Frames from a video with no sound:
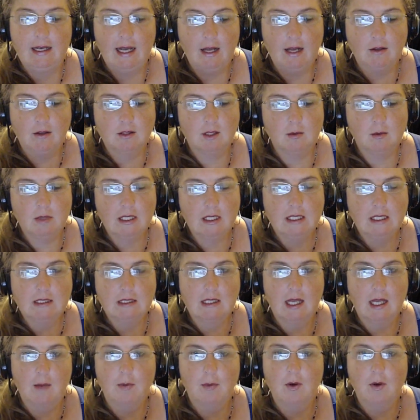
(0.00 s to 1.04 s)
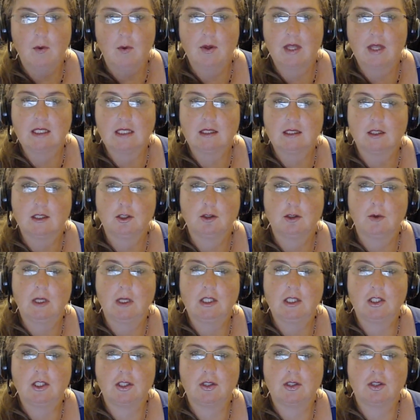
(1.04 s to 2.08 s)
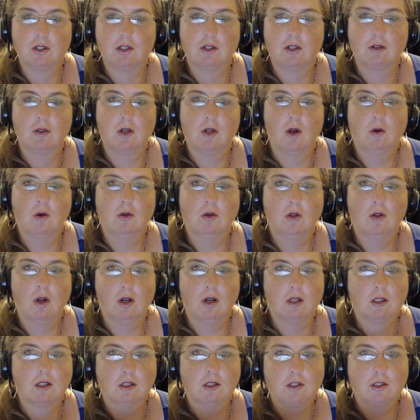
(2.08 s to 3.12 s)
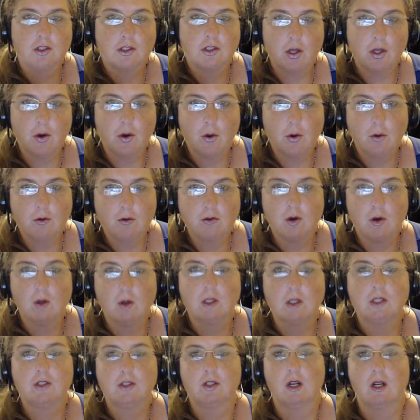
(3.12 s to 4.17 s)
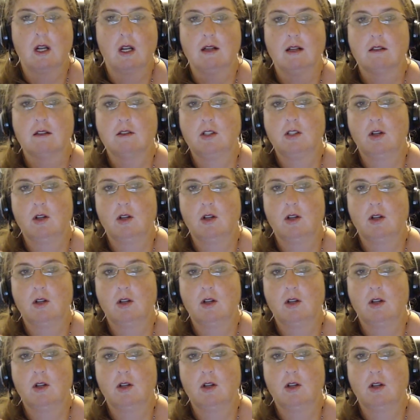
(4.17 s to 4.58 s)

Now something has happened with that situation, so you're no longer so focused on it.